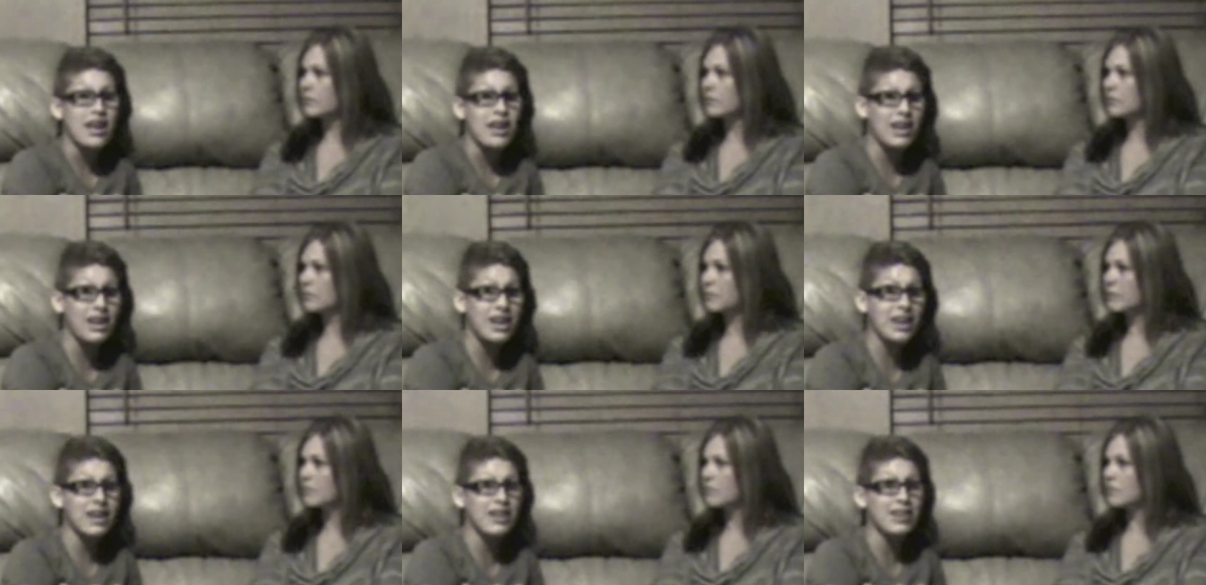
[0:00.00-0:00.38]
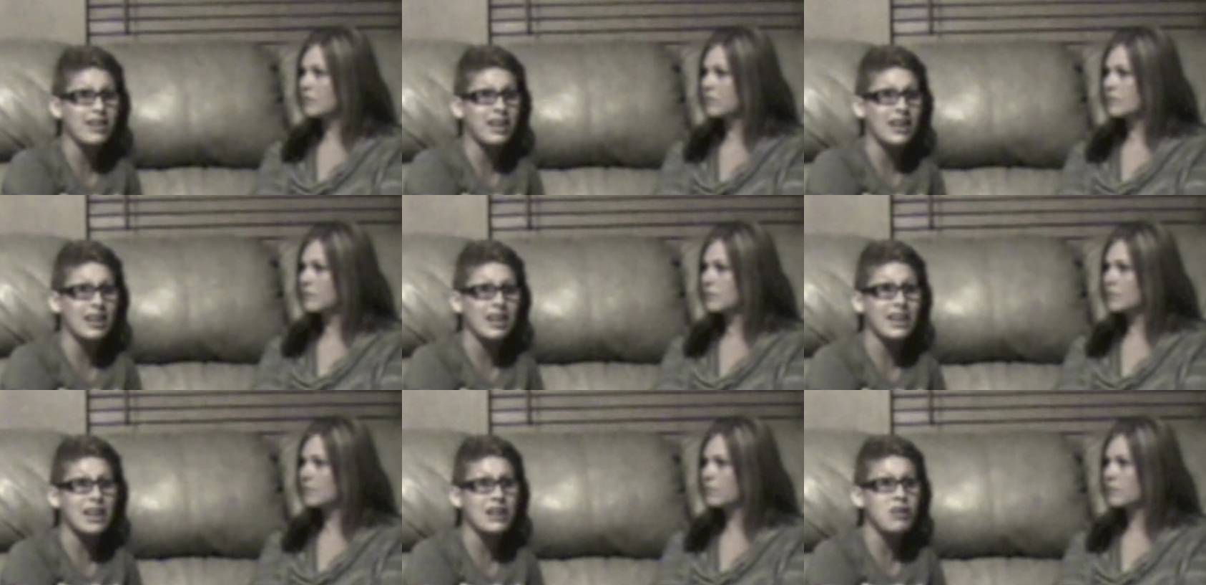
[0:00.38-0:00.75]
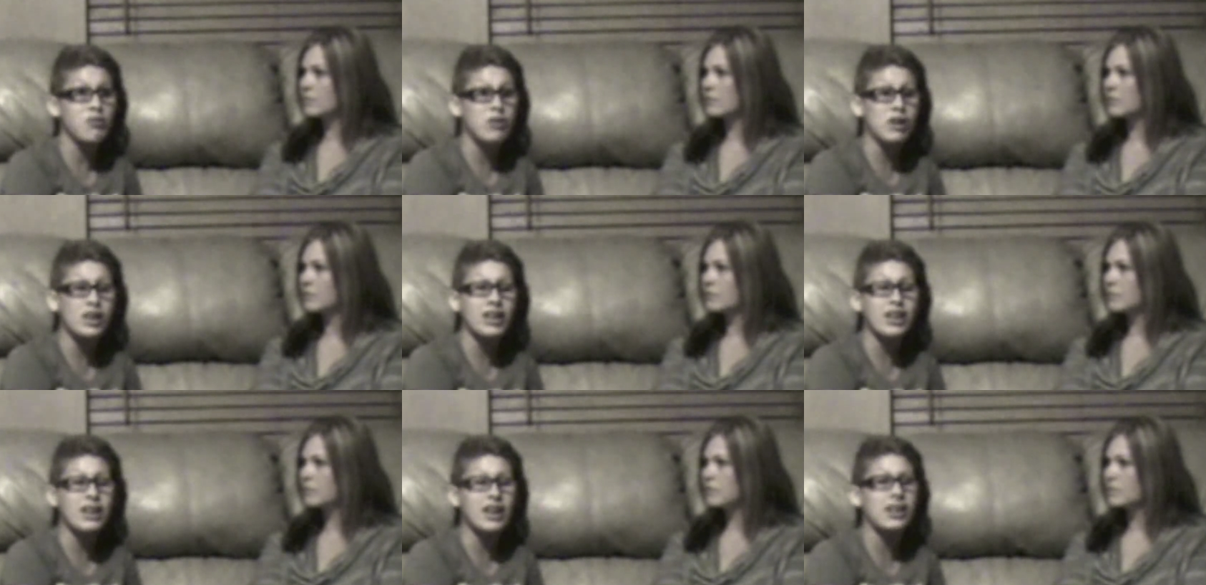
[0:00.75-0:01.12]
Speaker 1: And like,
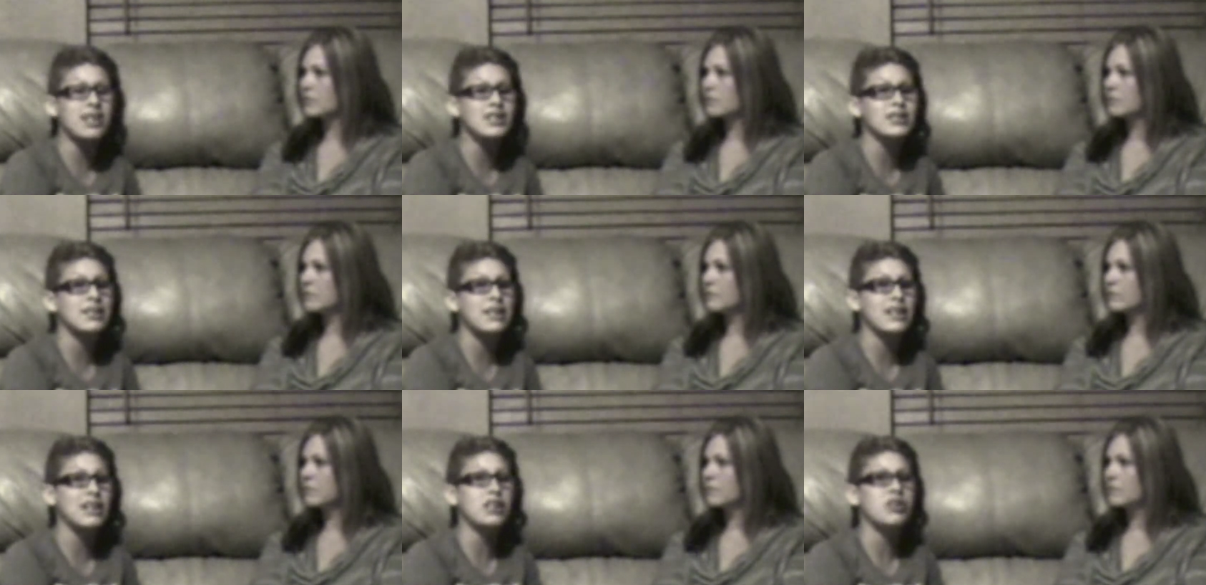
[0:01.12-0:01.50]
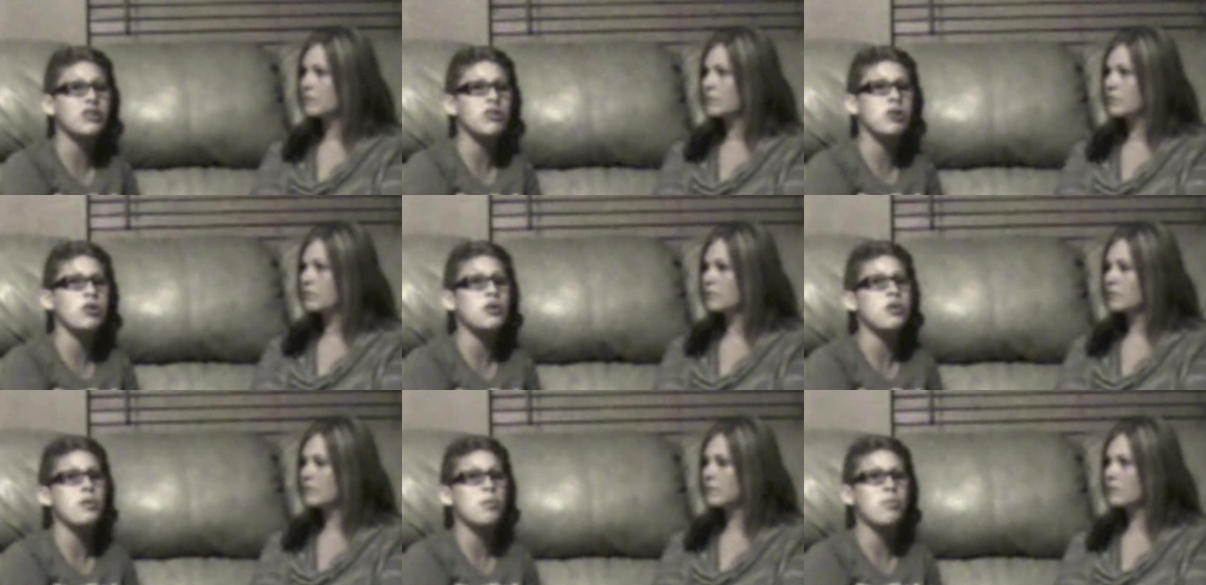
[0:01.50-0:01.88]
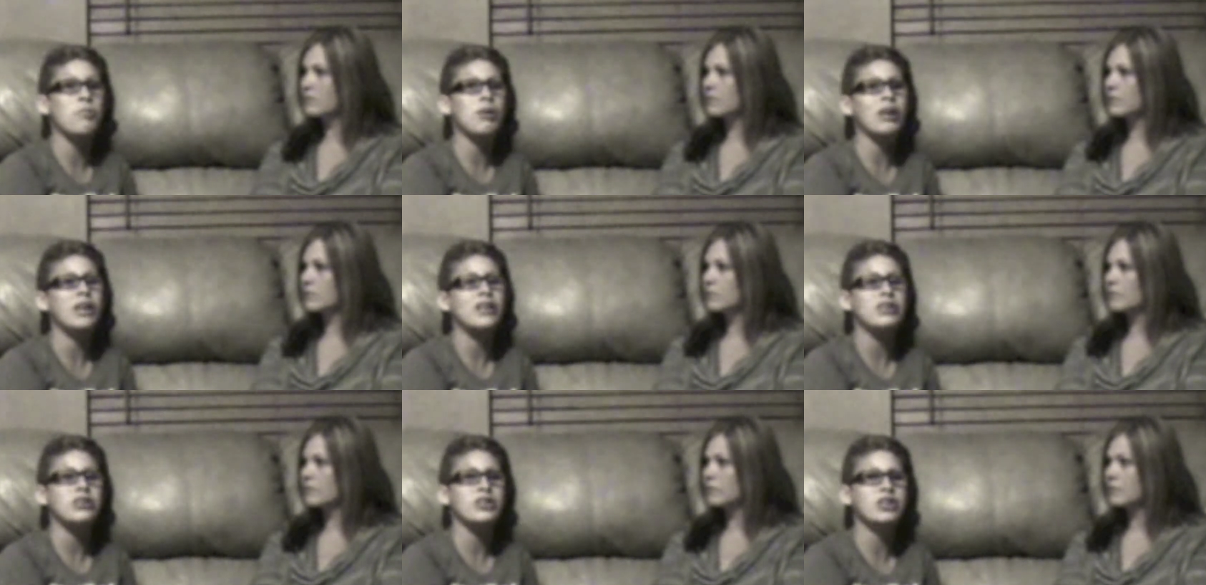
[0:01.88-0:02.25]
it really does lead you to
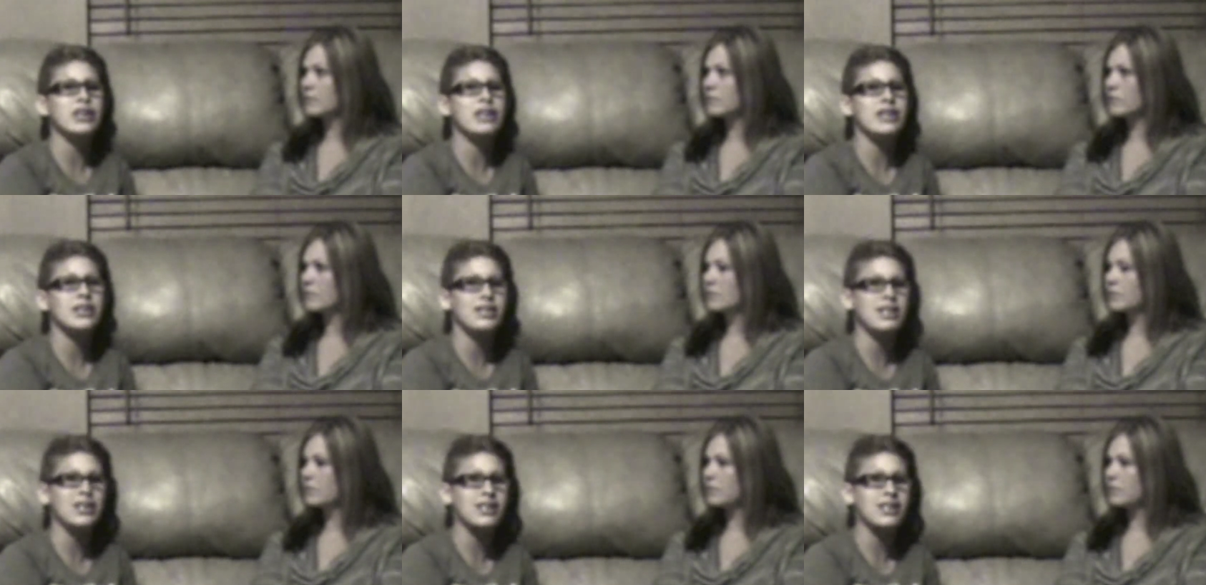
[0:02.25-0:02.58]
depression